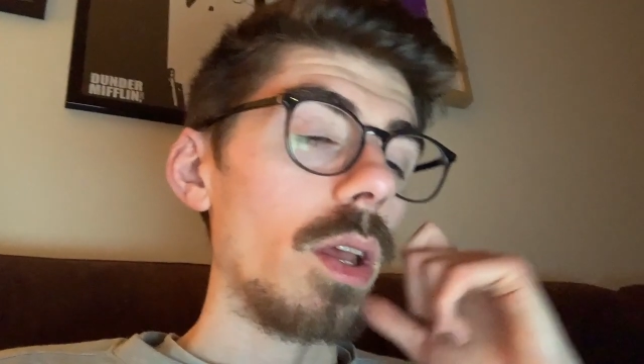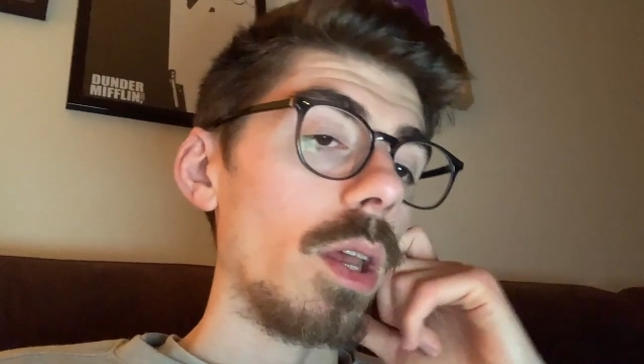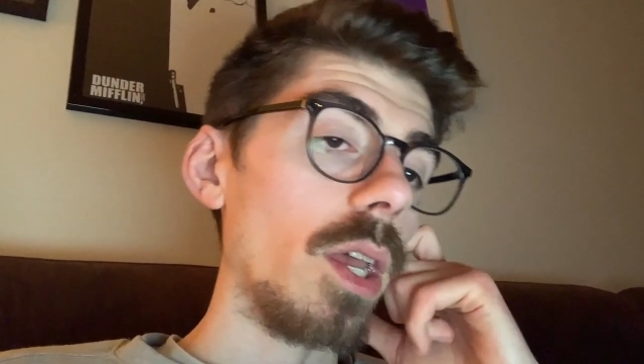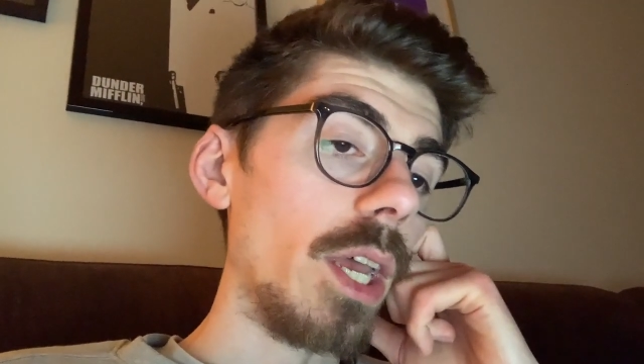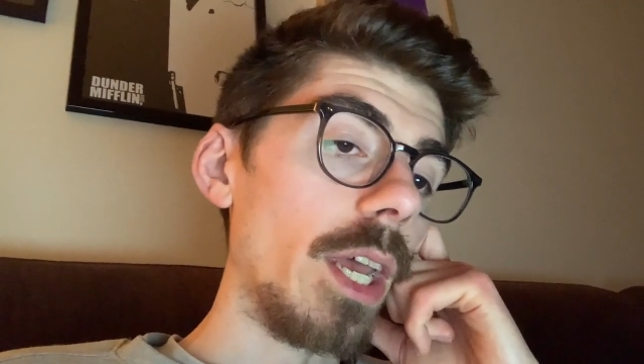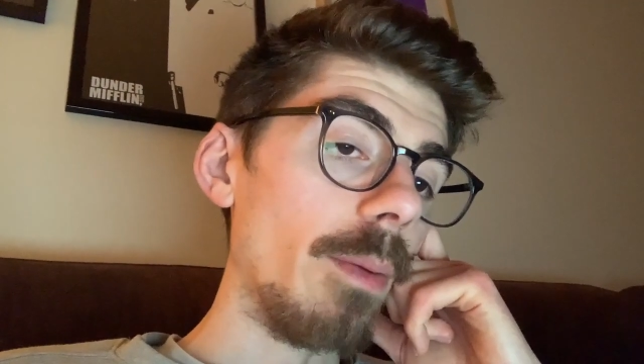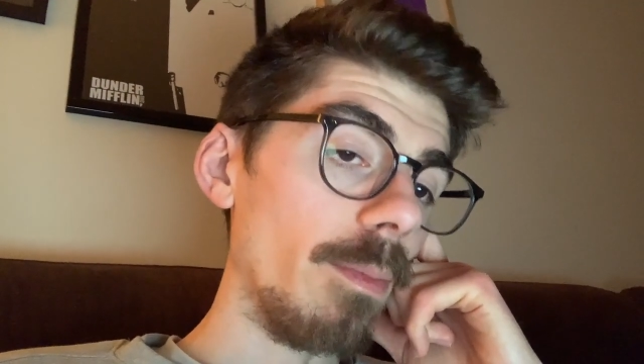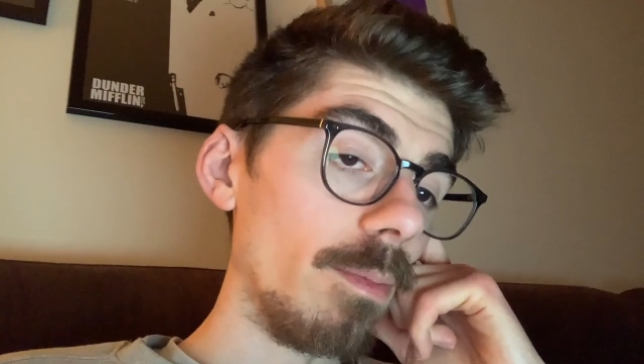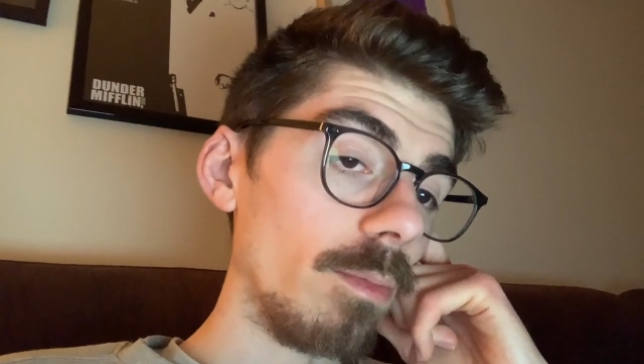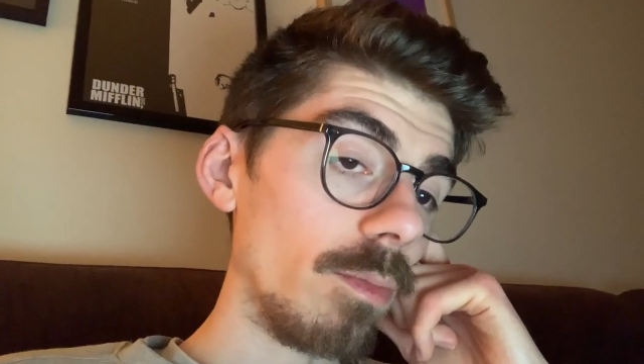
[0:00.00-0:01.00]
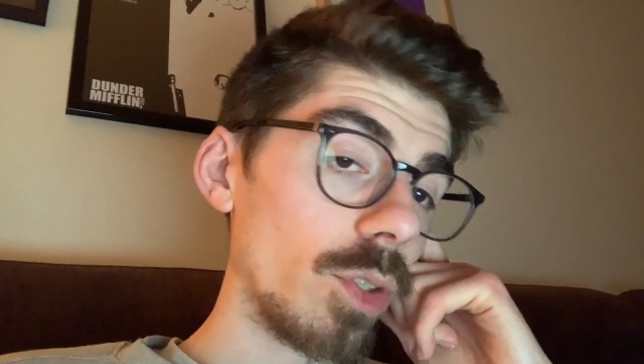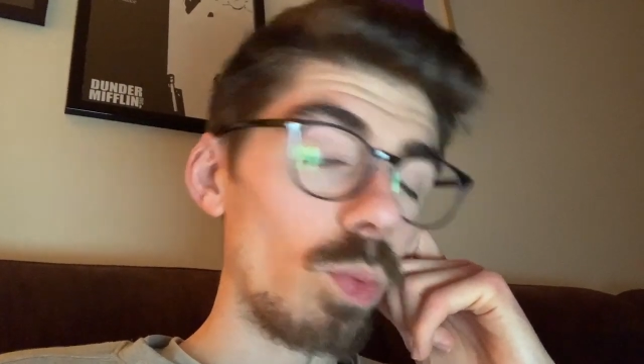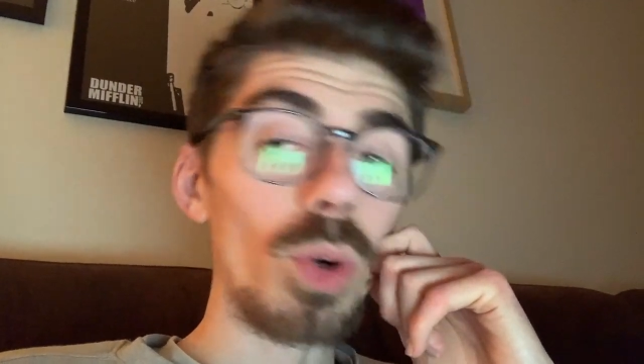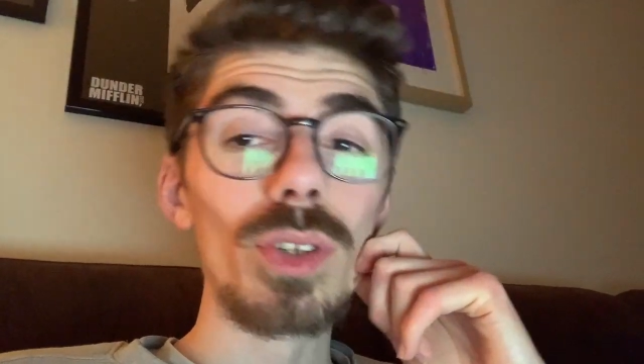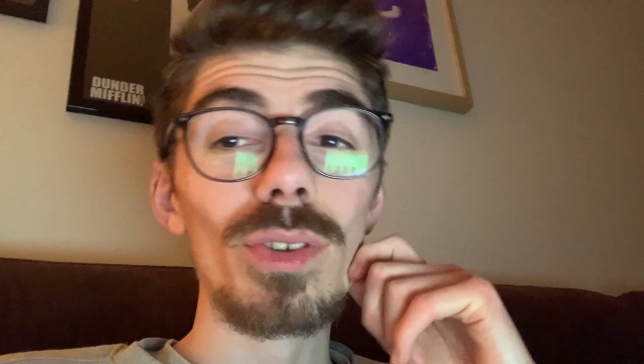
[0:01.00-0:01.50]
So
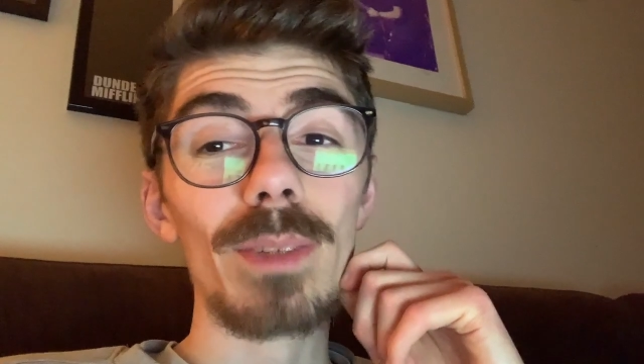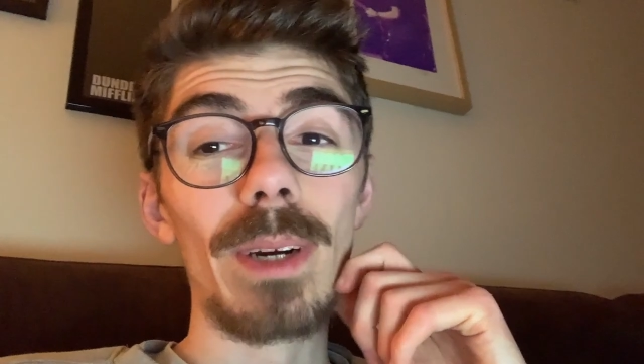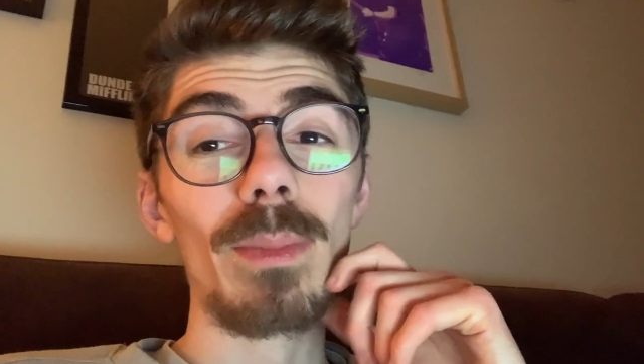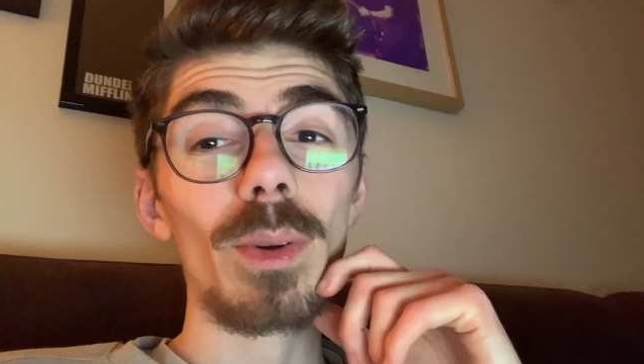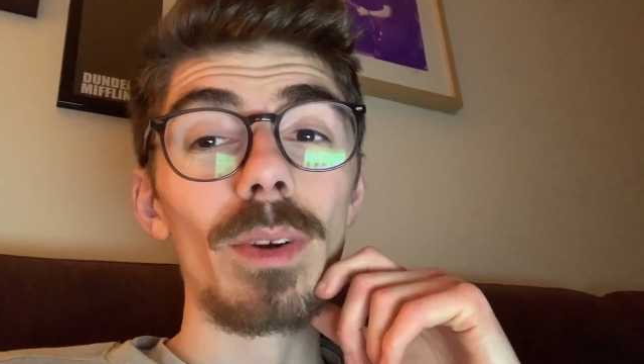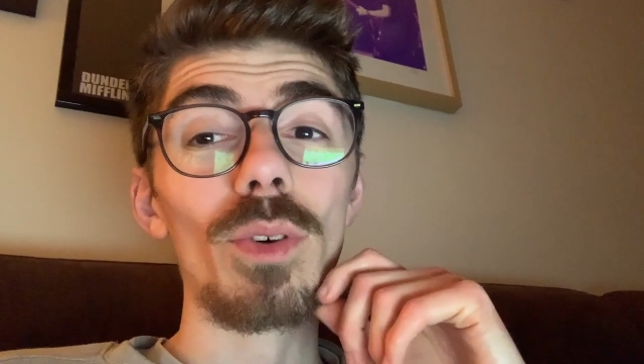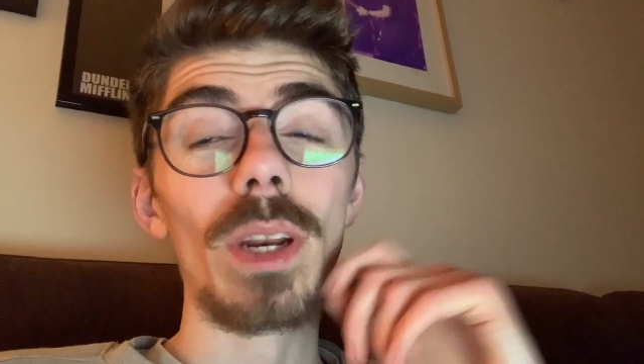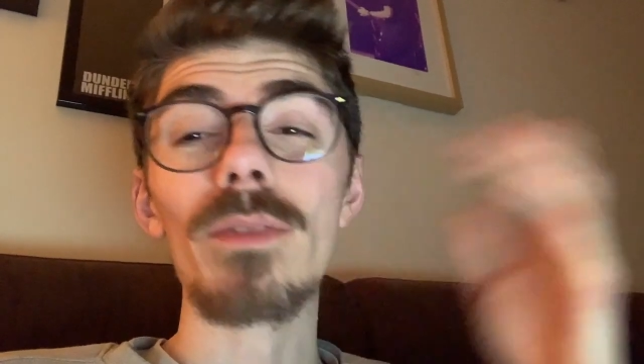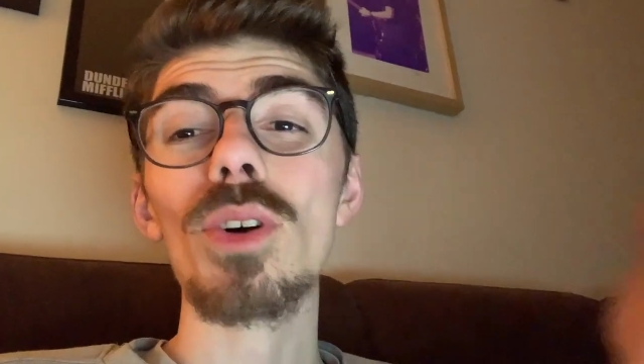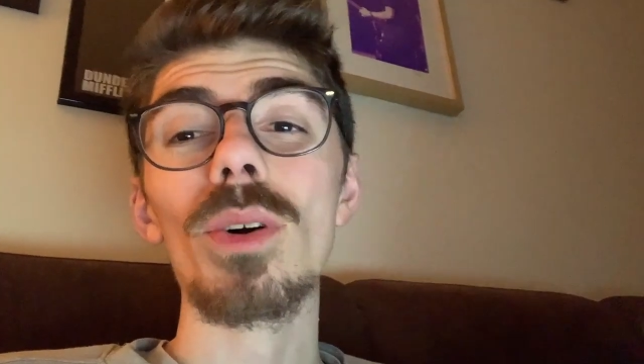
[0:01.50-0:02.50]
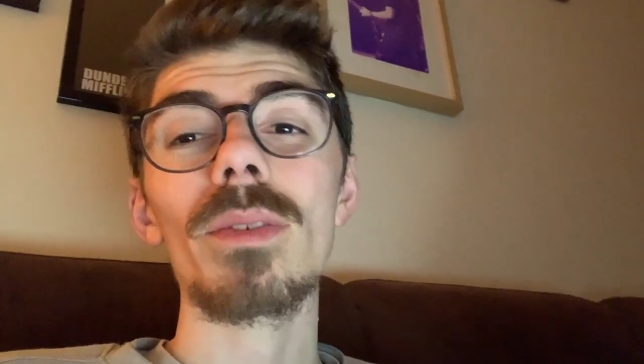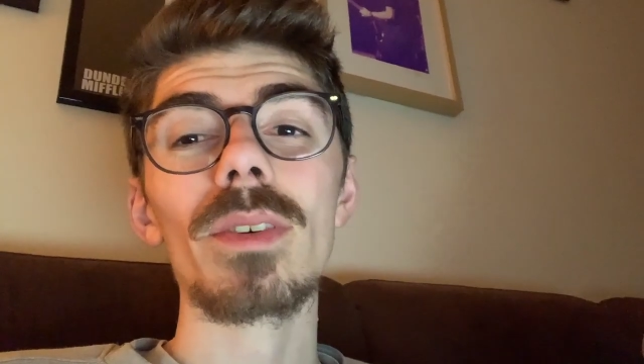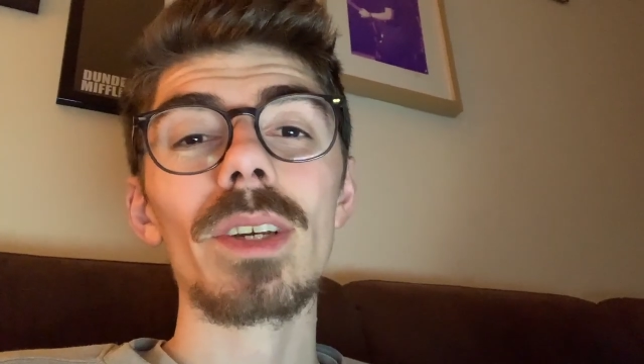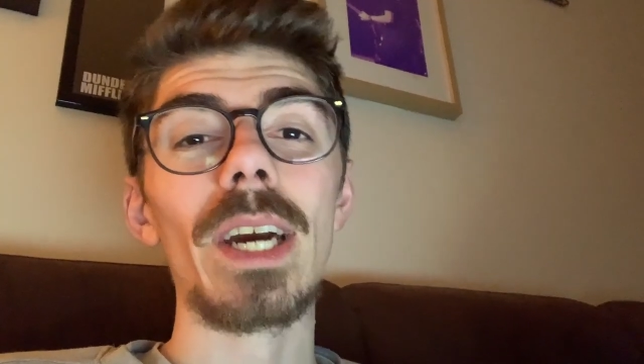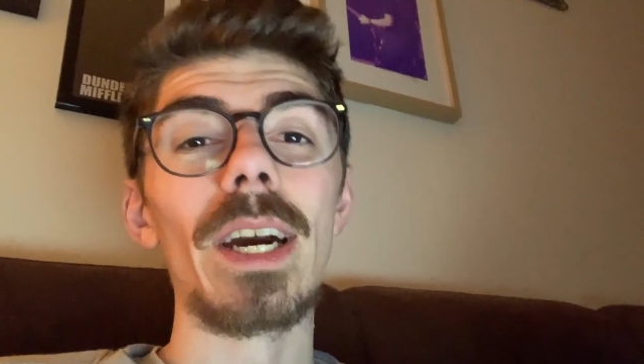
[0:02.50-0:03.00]
walk trousers might be the way forward. I've got
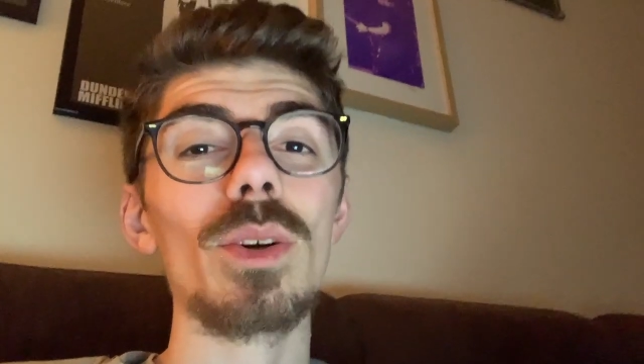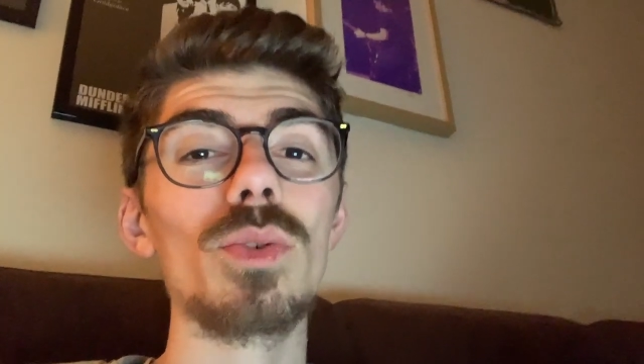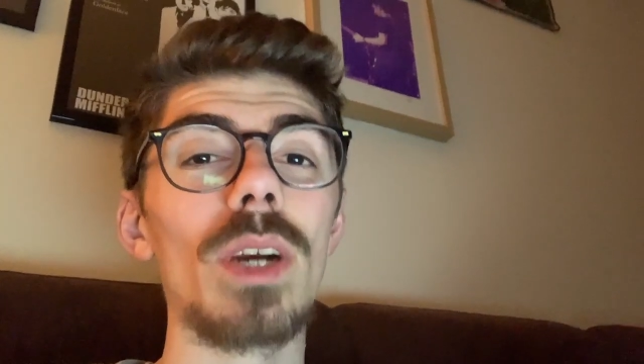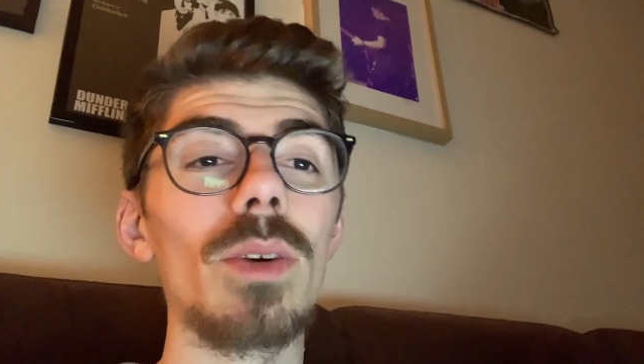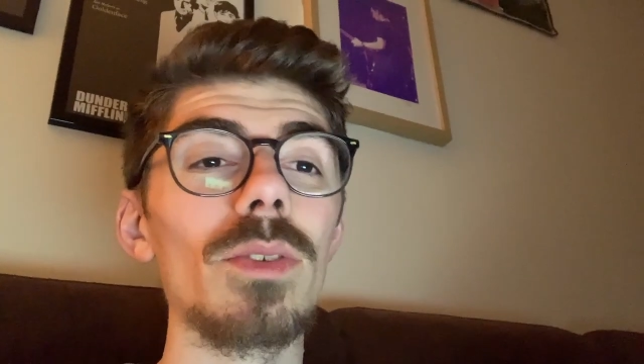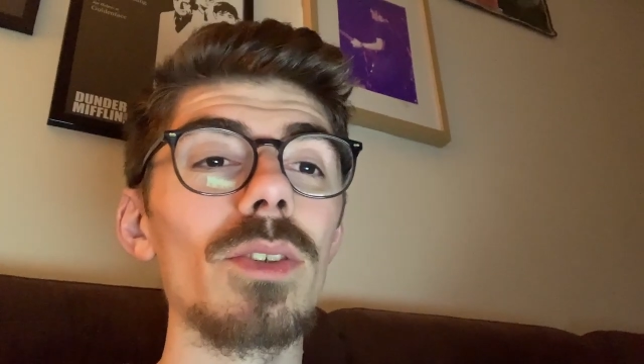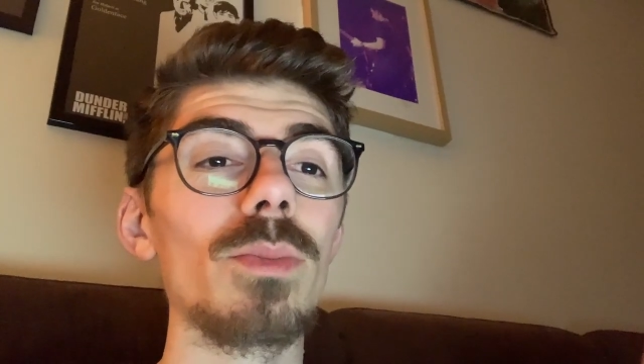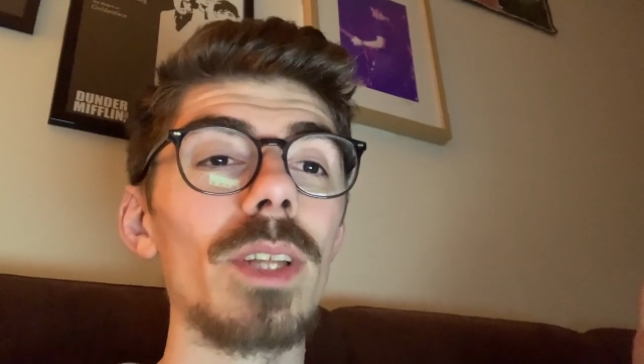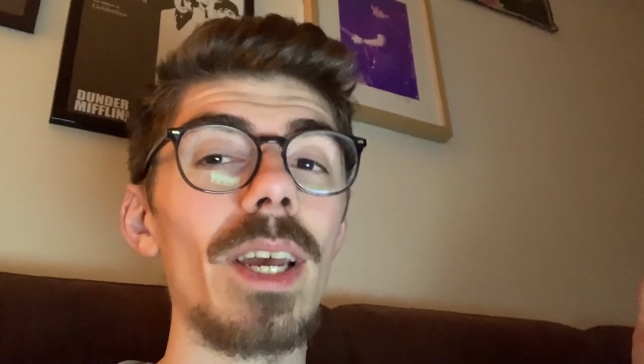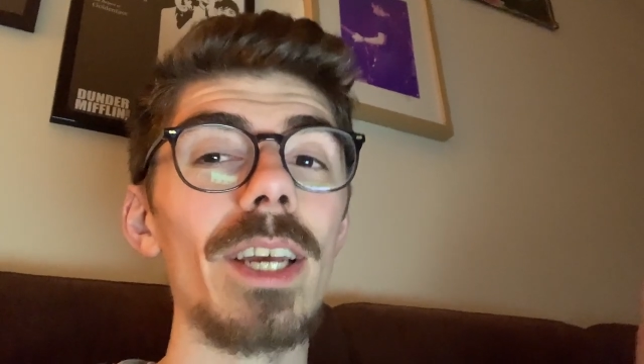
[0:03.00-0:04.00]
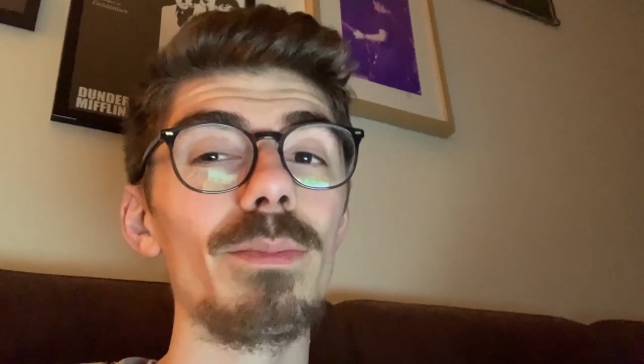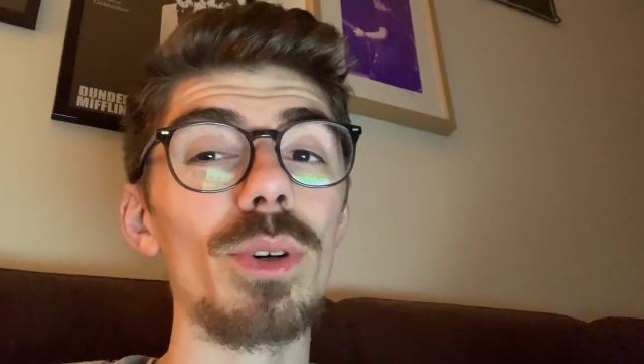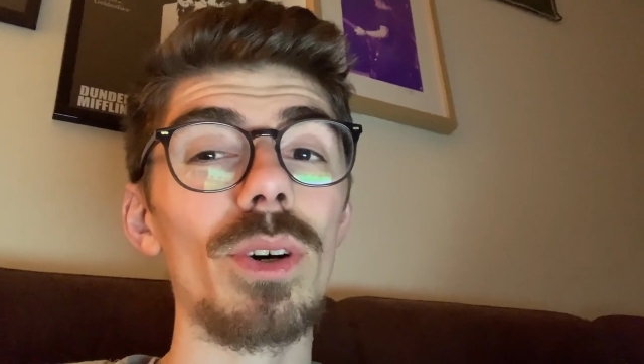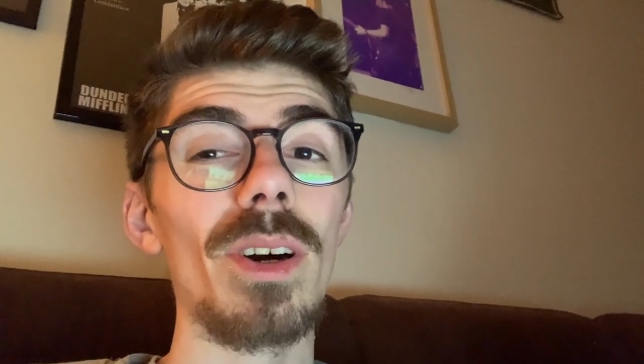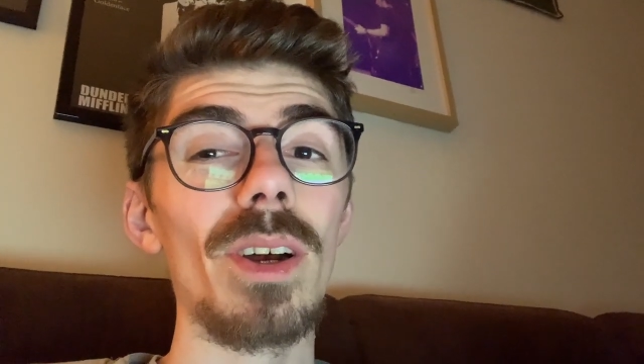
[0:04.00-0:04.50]
cargo trousers upstairs,
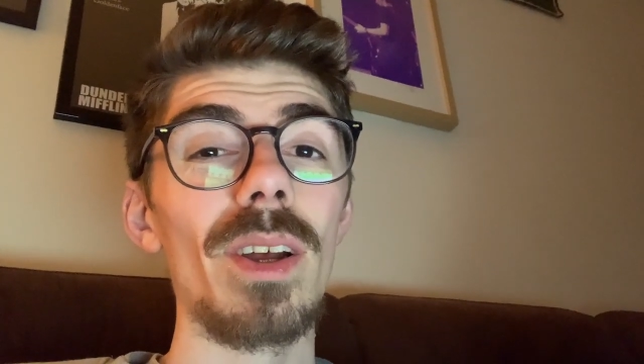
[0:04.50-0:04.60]
but